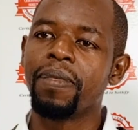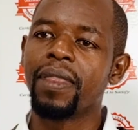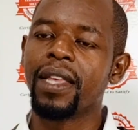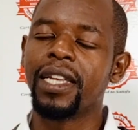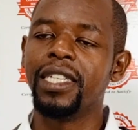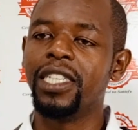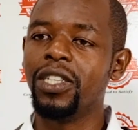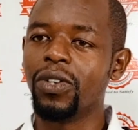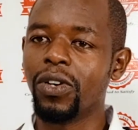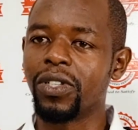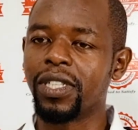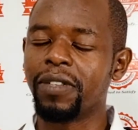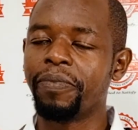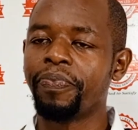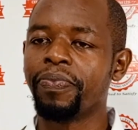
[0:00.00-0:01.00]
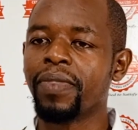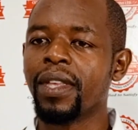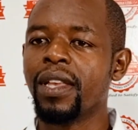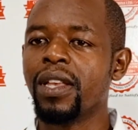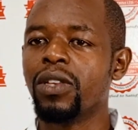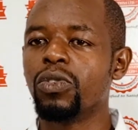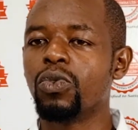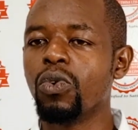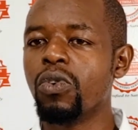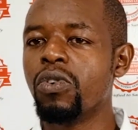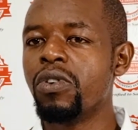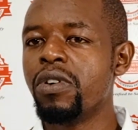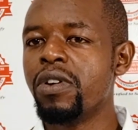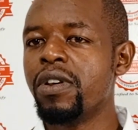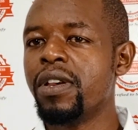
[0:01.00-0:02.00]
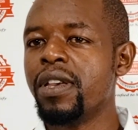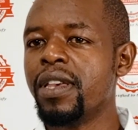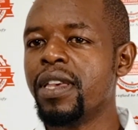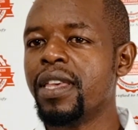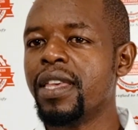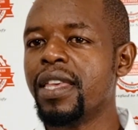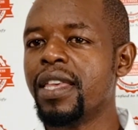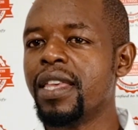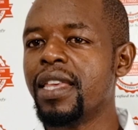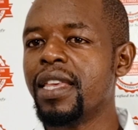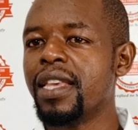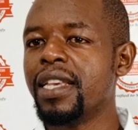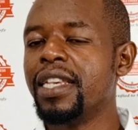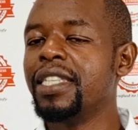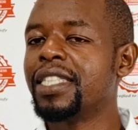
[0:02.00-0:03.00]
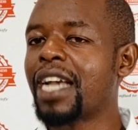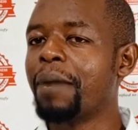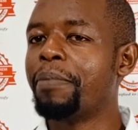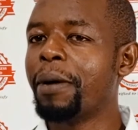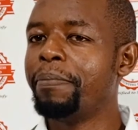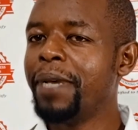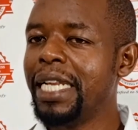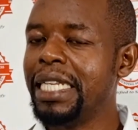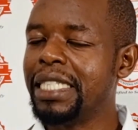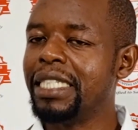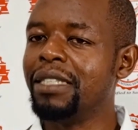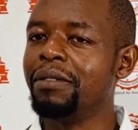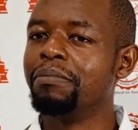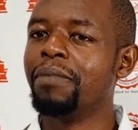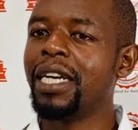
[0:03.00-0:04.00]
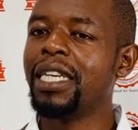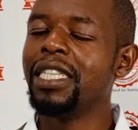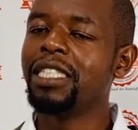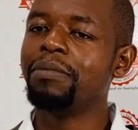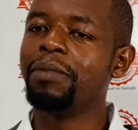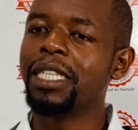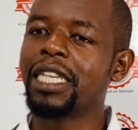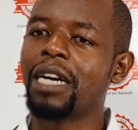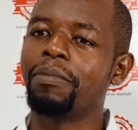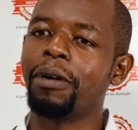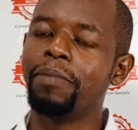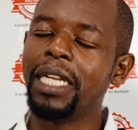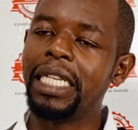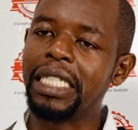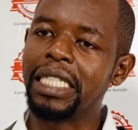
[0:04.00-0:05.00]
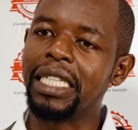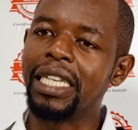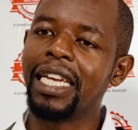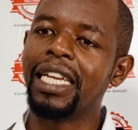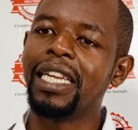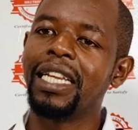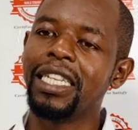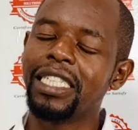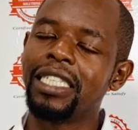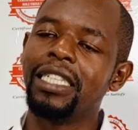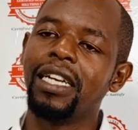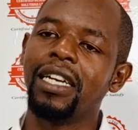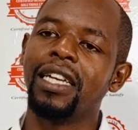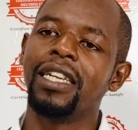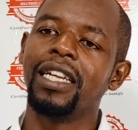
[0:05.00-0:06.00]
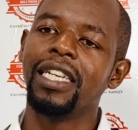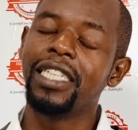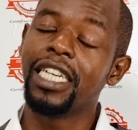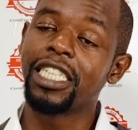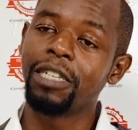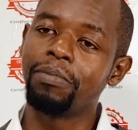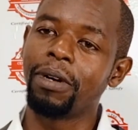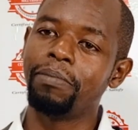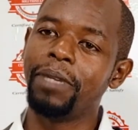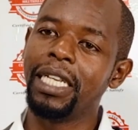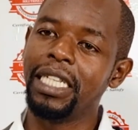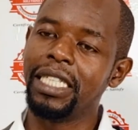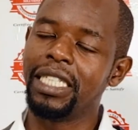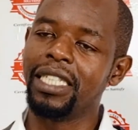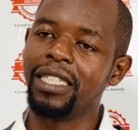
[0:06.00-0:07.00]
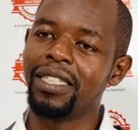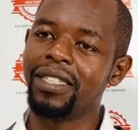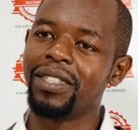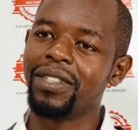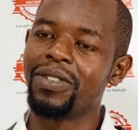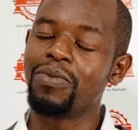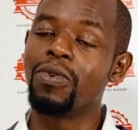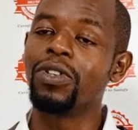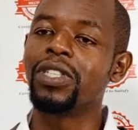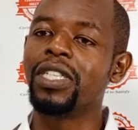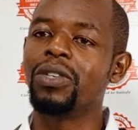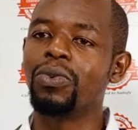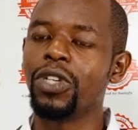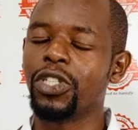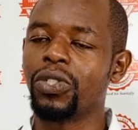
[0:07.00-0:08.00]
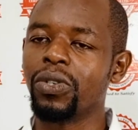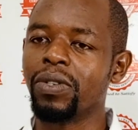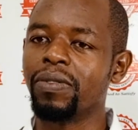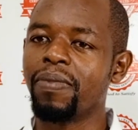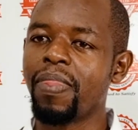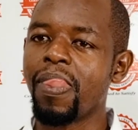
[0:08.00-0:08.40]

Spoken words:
He did not. So his capability, management capability, and leadership ability was in question.